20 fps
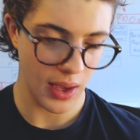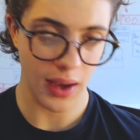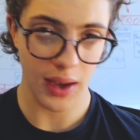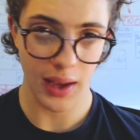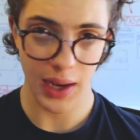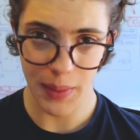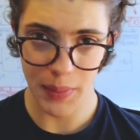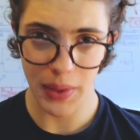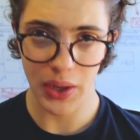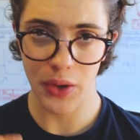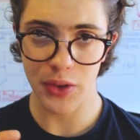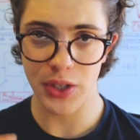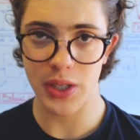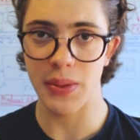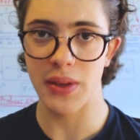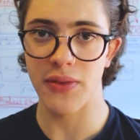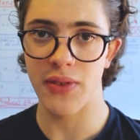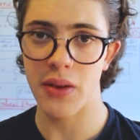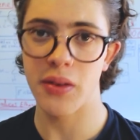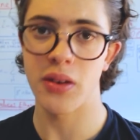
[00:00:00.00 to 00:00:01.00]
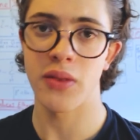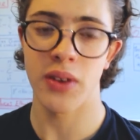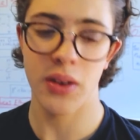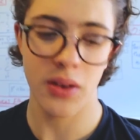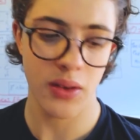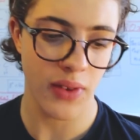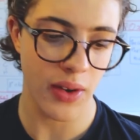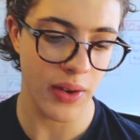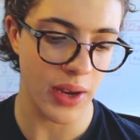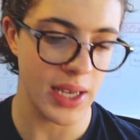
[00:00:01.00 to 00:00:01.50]
I like my notes to be very,
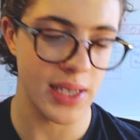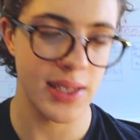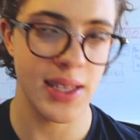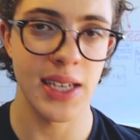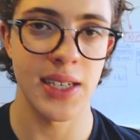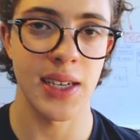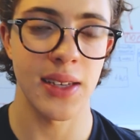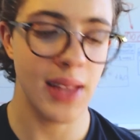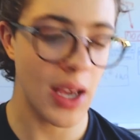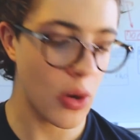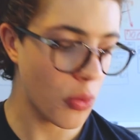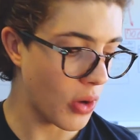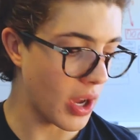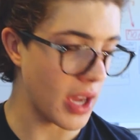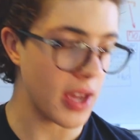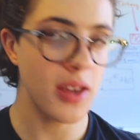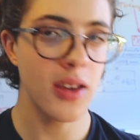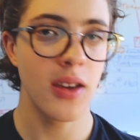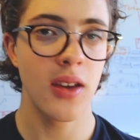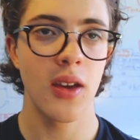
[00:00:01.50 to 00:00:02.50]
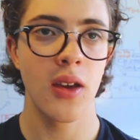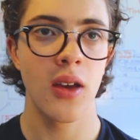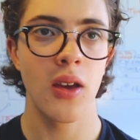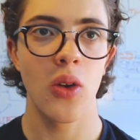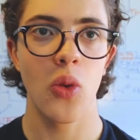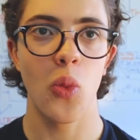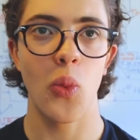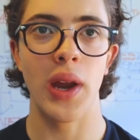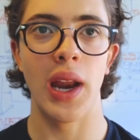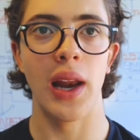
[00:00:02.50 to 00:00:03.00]
very, very aesthetic. That way,
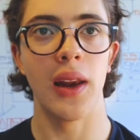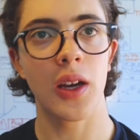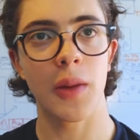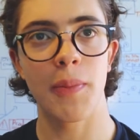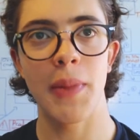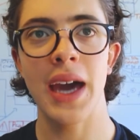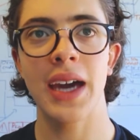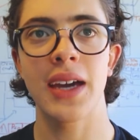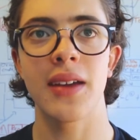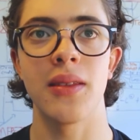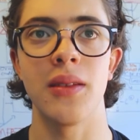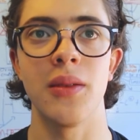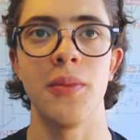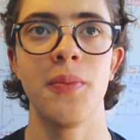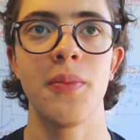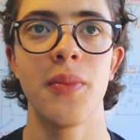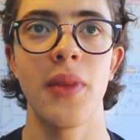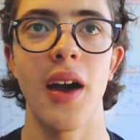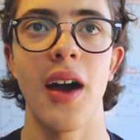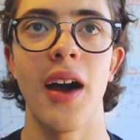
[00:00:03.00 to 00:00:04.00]
when I look back at them,